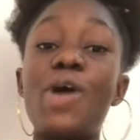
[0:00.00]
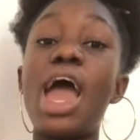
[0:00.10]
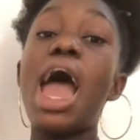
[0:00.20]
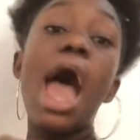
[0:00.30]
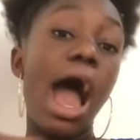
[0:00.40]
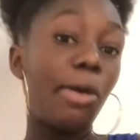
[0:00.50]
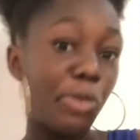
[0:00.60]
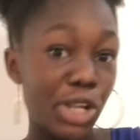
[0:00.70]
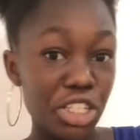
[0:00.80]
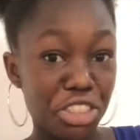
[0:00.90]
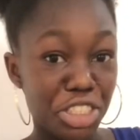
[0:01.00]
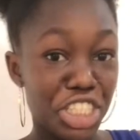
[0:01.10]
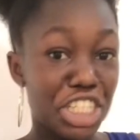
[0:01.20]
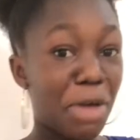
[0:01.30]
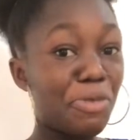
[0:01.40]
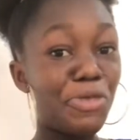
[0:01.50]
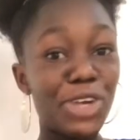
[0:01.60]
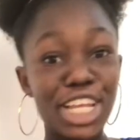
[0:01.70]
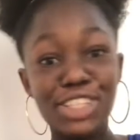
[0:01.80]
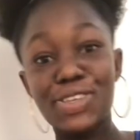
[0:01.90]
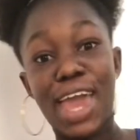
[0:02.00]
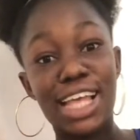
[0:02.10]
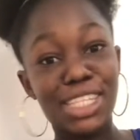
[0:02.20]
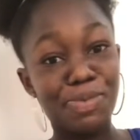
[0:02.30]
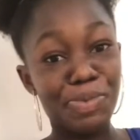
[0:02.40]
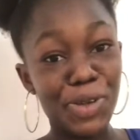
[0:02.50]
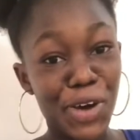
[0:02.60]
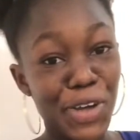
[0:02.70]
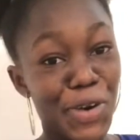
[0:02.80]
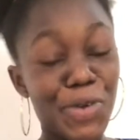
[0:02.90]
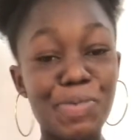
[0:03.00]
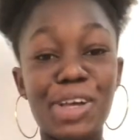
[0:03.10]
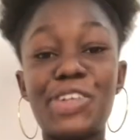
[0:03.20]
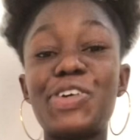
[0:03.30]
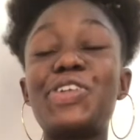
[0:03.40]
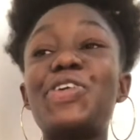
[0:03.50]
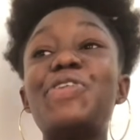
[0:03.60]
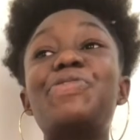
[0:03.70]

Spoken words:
I'm willing to change. I'm willing to explore your own method of reading.